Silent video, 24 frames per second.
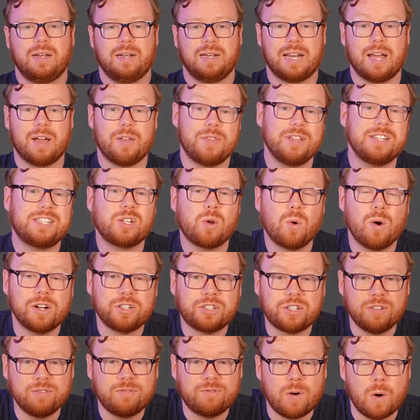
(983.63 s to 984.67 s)
Now, this
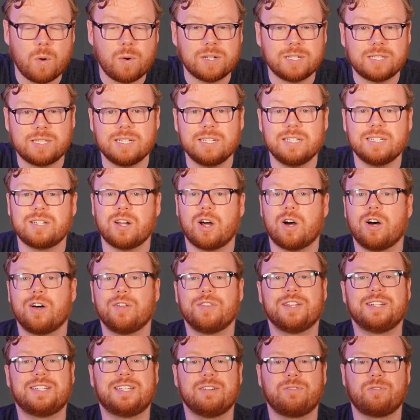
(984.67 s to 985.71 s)
question focuses
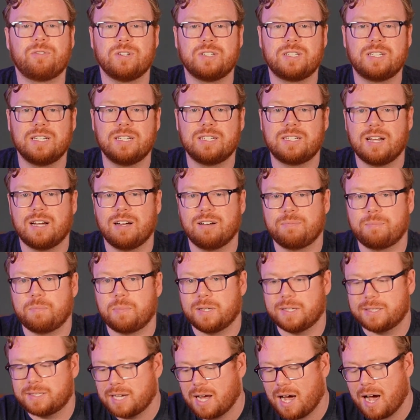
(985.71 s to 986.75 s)
on the differences of
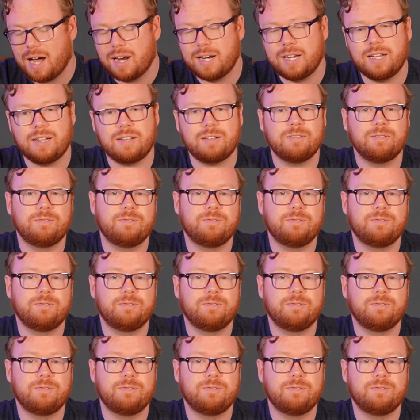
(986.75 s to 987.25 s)
platonic,